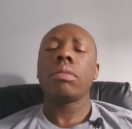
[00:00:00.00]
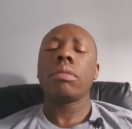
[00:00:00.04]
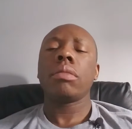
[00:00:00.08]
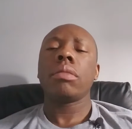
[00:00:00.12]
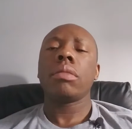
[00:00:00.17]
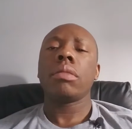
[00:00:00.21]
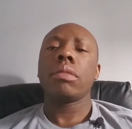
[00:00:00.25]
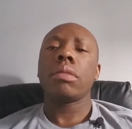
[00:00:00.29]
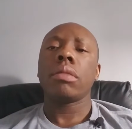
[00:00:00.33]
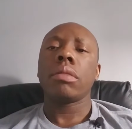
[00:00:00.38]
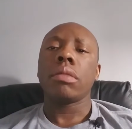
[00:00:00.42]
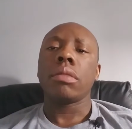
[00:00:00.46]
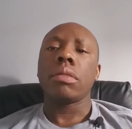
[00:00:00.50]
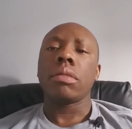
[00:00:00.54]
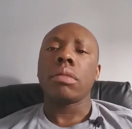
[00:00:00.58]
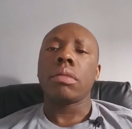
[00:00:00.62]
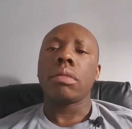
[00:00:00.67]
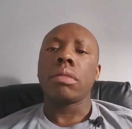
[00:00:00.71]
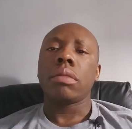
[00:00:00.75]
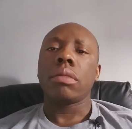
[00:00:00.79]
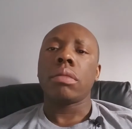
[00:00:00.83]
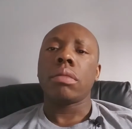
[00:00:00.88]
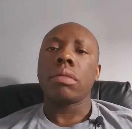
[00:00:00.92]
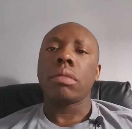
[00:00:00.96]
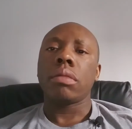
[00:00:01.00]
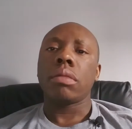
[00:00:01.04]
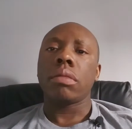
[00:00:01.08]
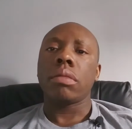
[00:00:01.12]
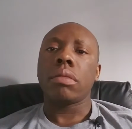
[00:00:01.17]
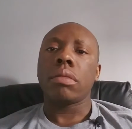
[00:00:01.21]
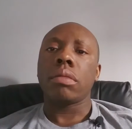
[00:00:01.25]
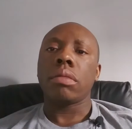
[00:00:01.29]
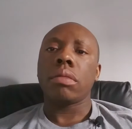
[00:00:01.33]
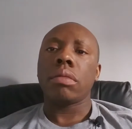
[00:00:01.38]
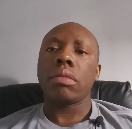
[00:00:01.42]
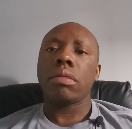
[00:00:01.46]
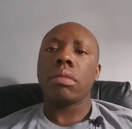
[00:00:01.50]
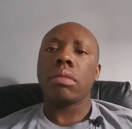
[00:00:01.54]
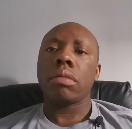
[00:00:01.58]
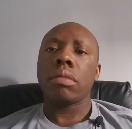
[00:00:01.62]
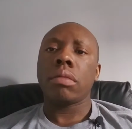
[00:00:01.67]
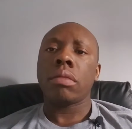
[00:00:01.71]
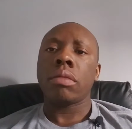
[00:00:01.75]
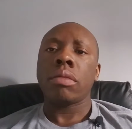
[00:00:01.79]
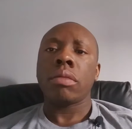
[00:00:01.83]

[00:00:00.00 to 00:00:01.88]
No one is speaking in this clip.